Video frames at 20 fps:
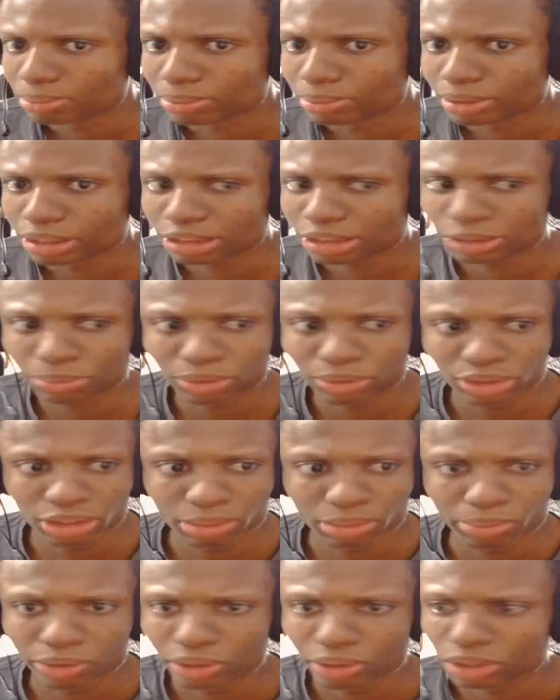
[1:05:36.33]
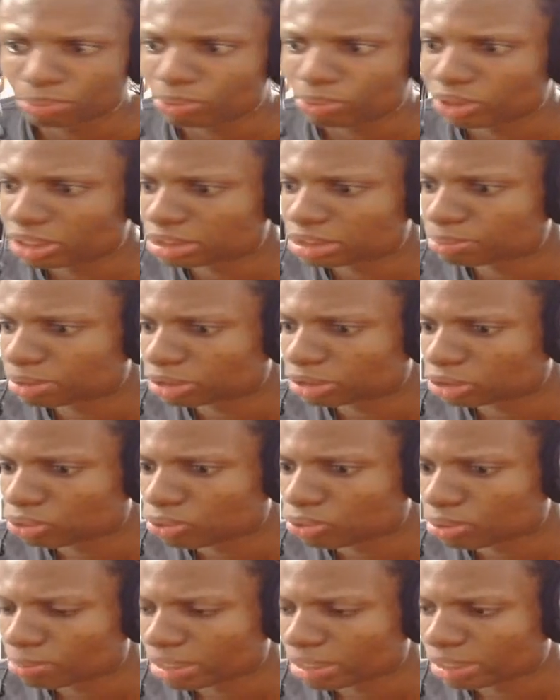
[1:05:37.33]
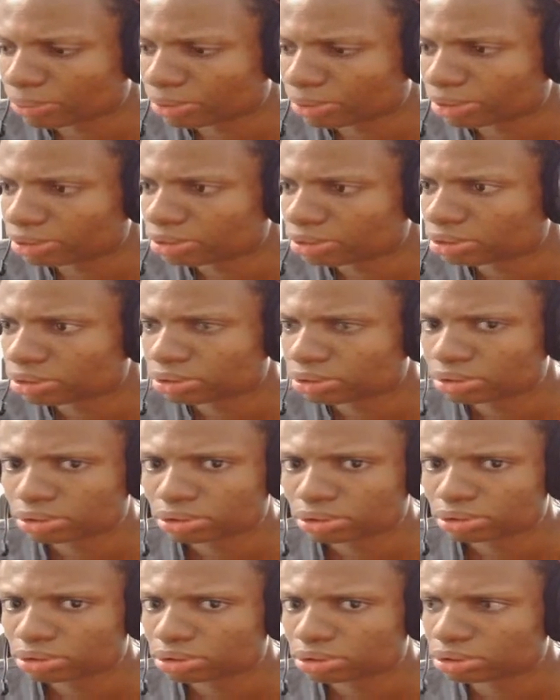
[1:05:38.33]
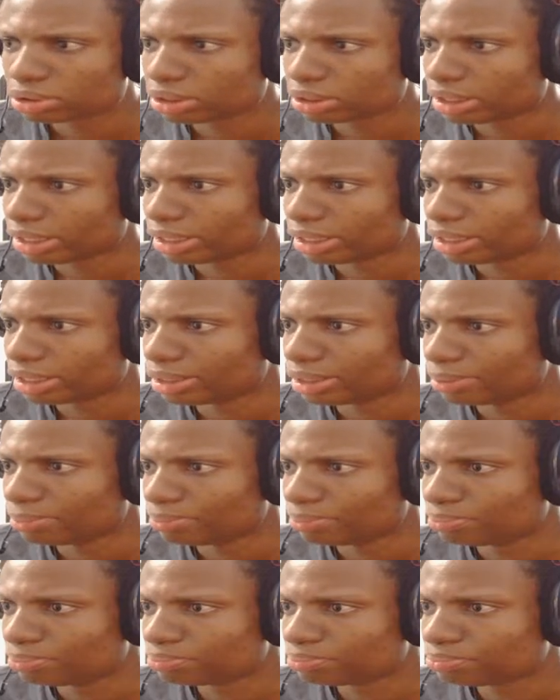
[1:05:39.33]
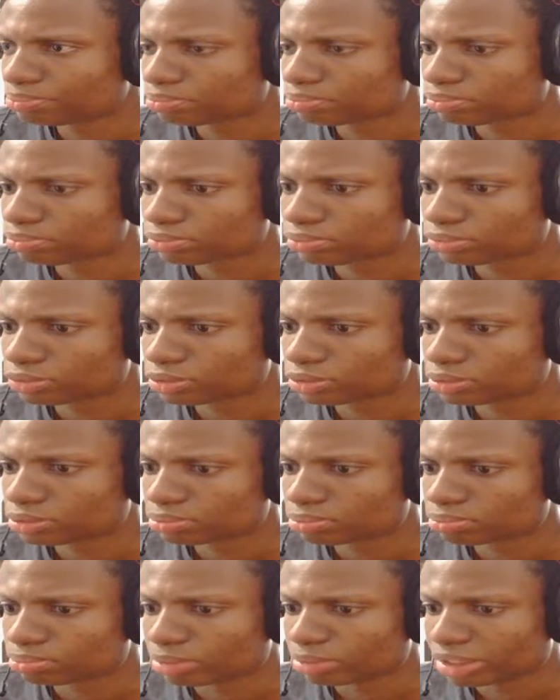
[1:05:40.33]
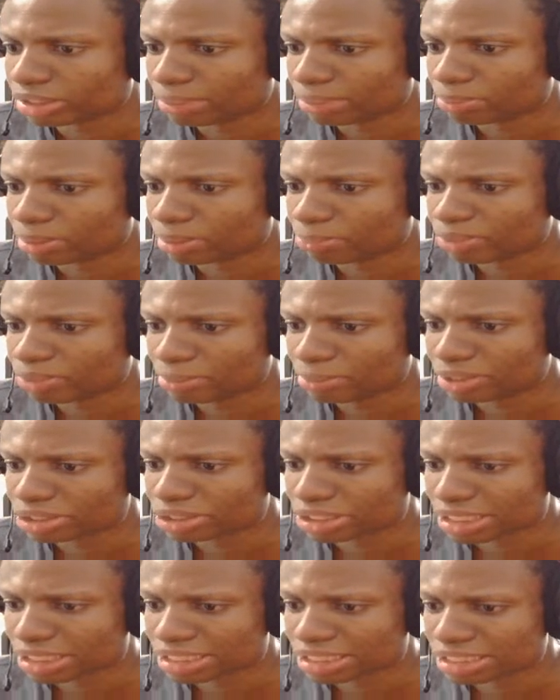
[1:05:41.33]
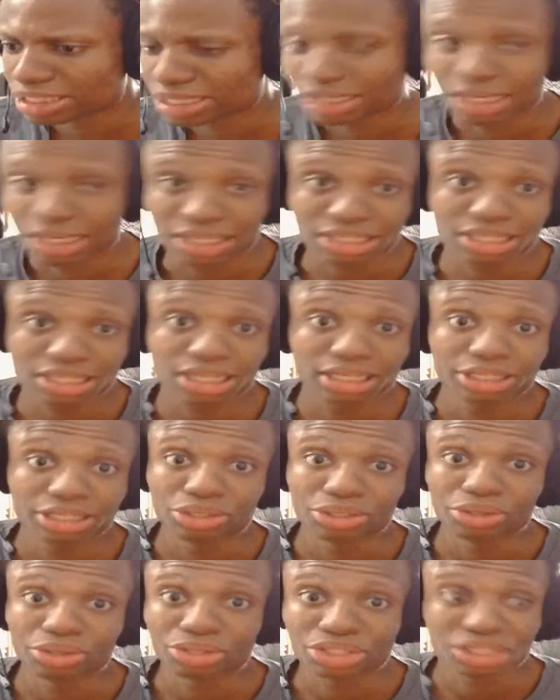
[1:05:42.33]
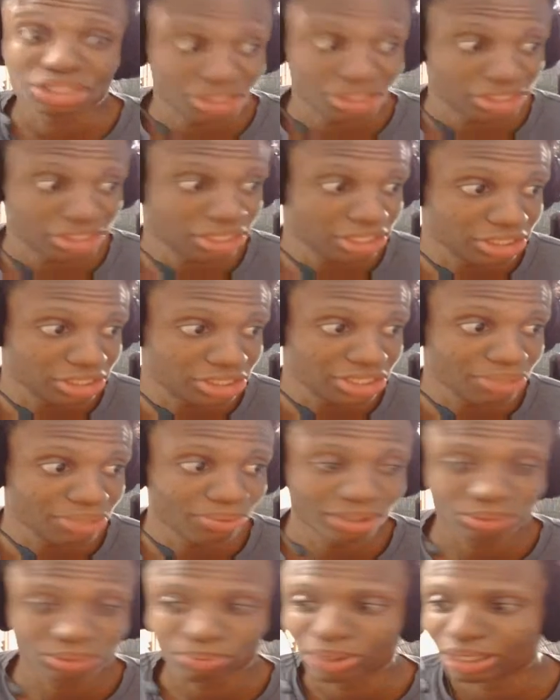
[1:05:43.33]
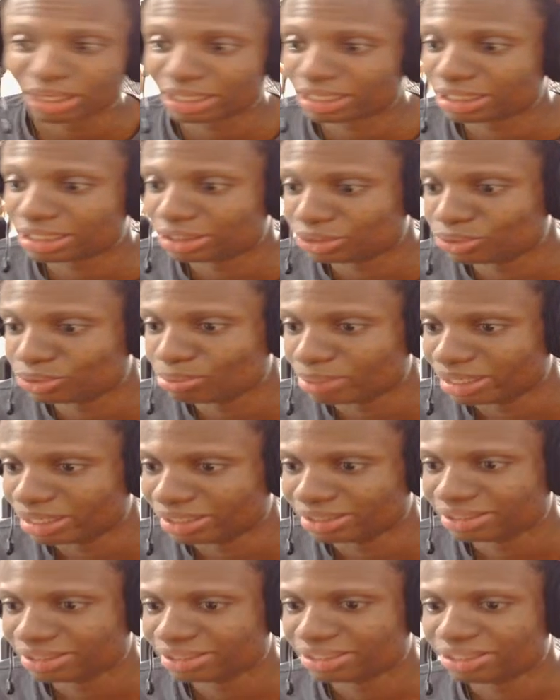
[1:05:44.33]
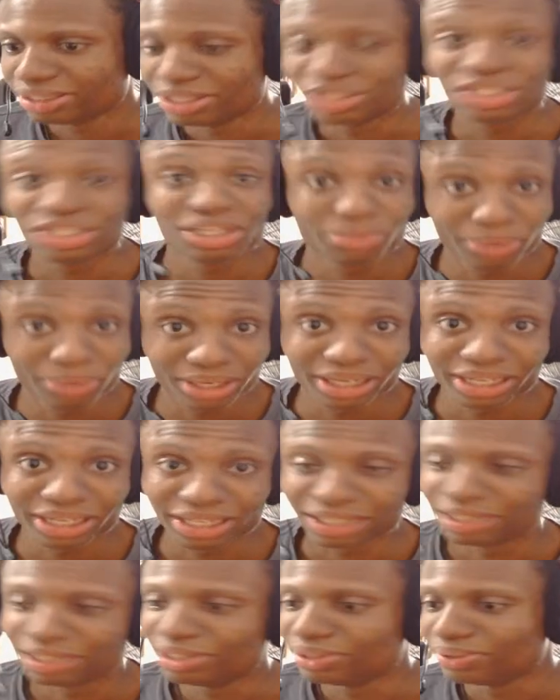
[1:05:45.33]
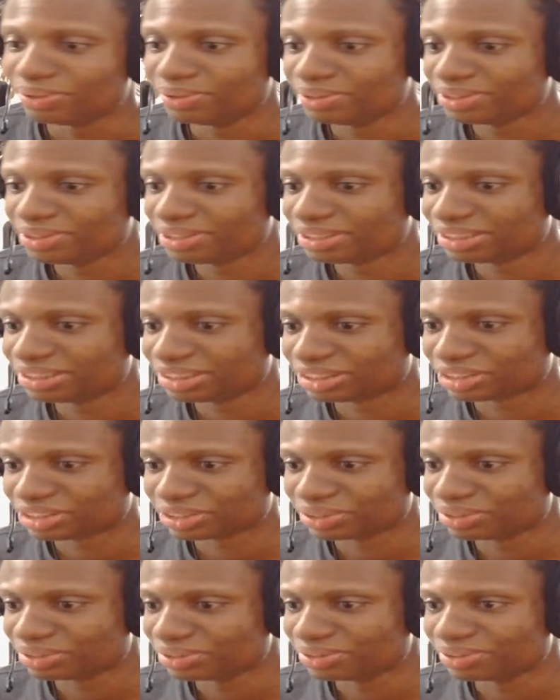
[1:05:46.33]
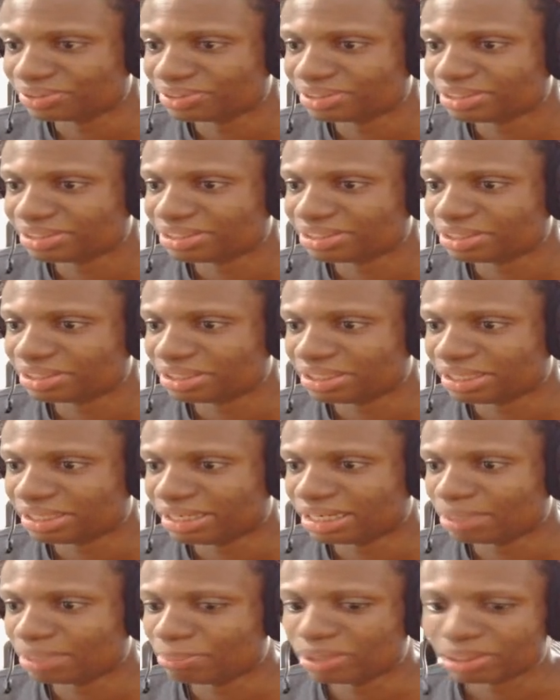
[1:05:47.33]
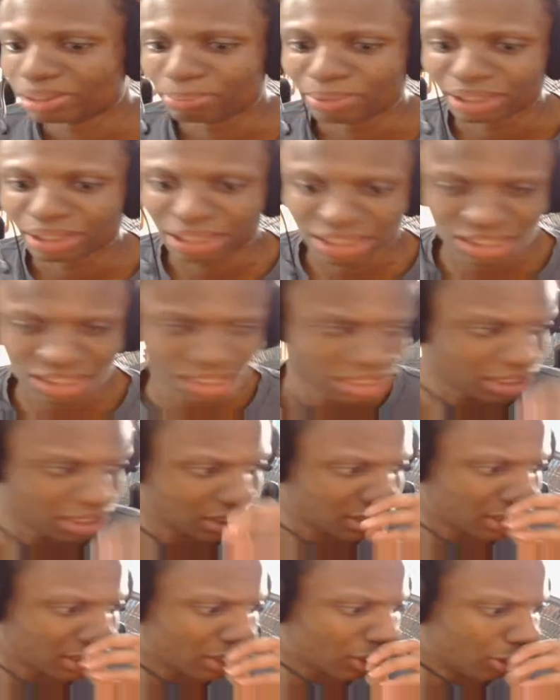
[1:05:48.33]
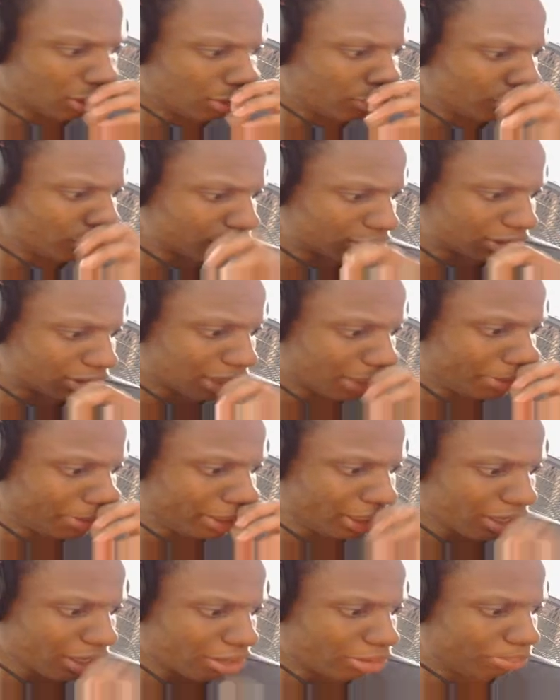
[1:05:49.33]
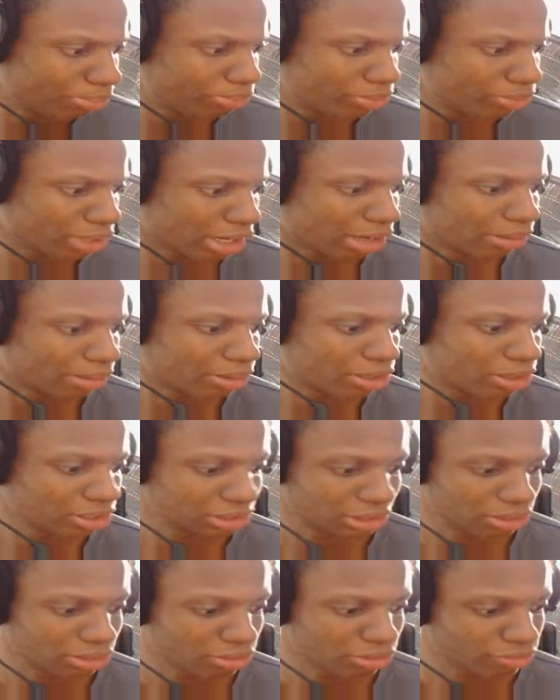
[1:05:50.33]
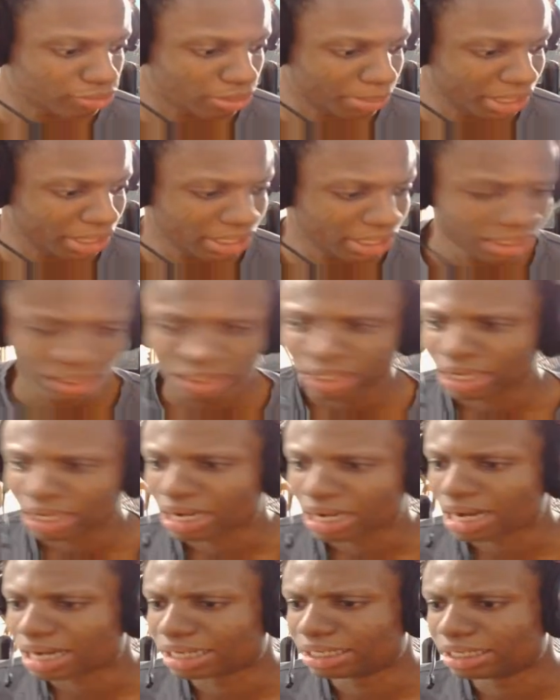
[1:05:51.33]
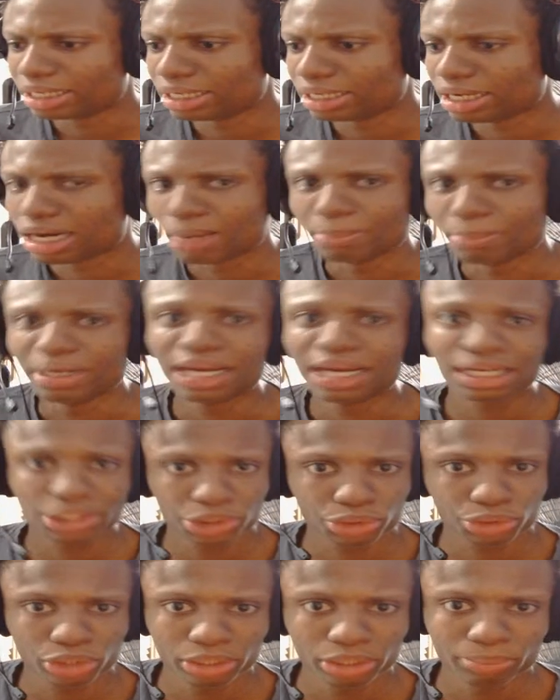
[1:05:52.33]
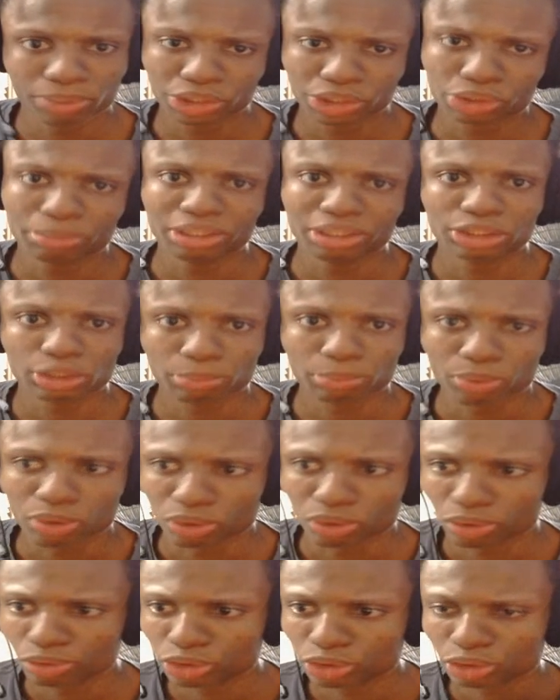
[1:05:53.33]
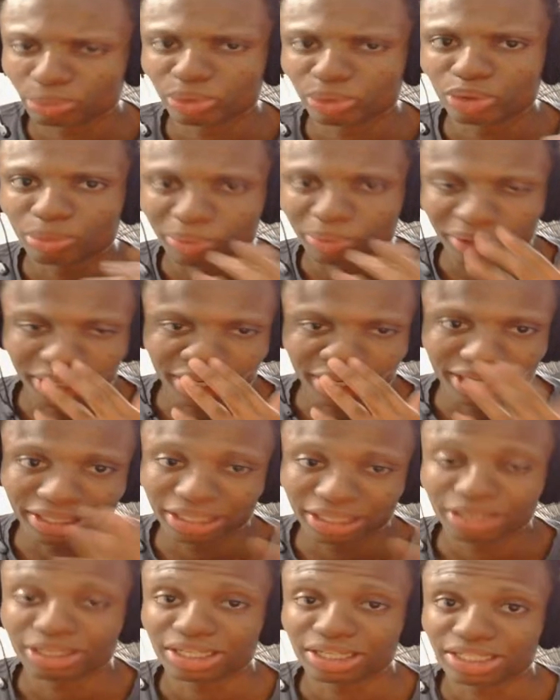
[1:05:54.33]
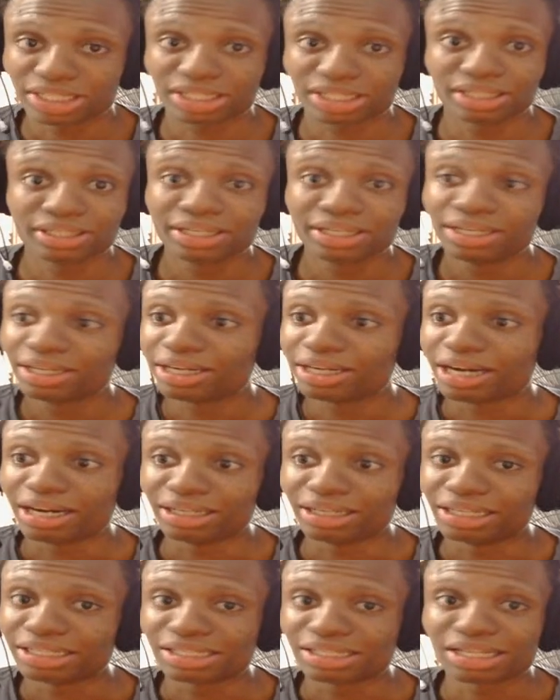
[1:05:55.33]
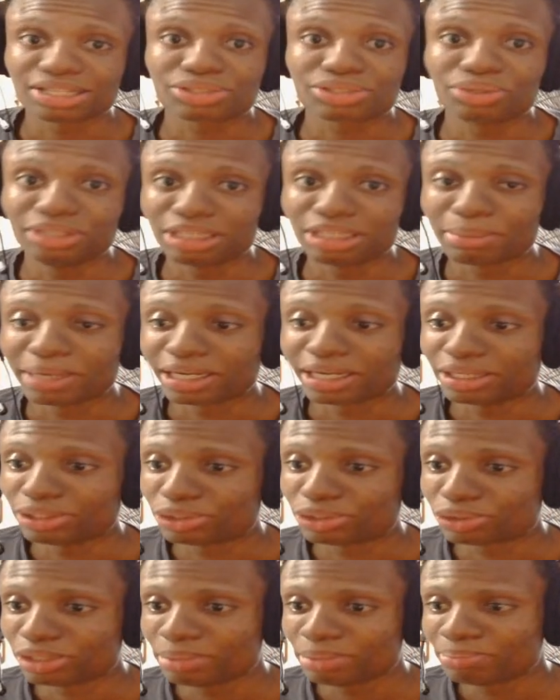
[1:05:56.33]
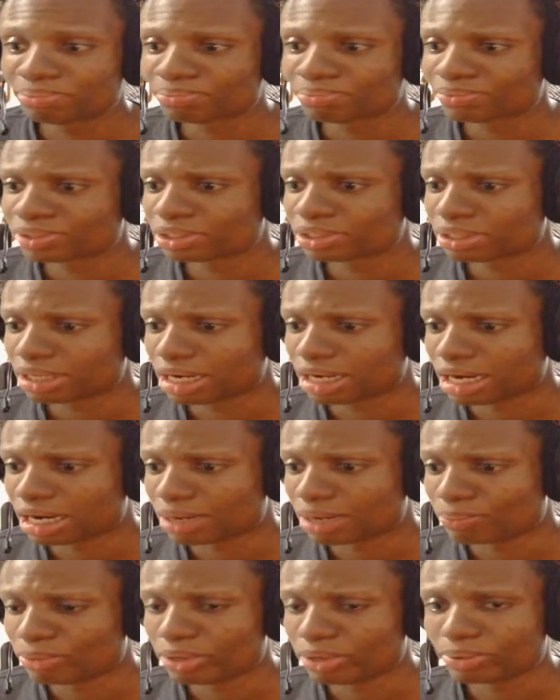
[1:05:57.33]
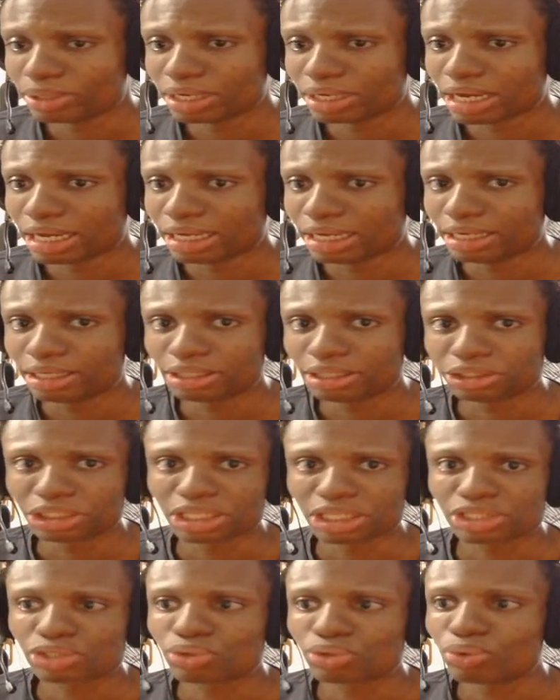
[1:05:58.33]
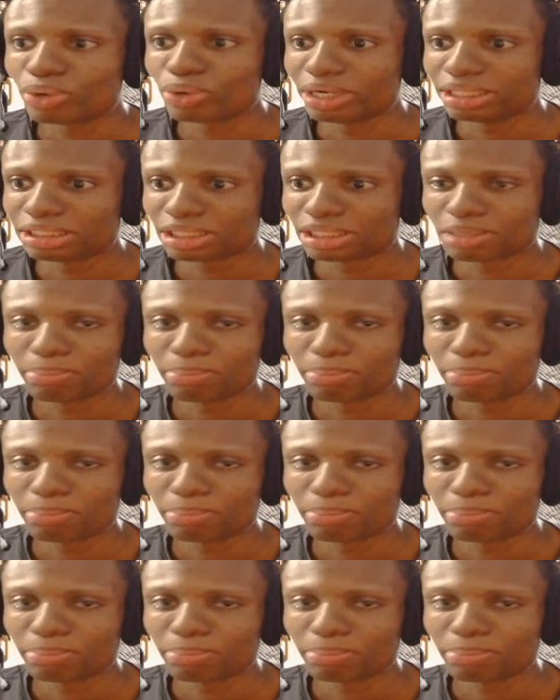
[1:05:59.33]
that's more the part is built one by one. Um But yeah, but pretty much as I said, you see what it can do, man. You see what it can do. So yeah, but I think it's gonna go and close the time here. I'll cut it off from here, and then next stream, which will be tomorrow morning again. Because I said that's the only time I could stream. We will like just go into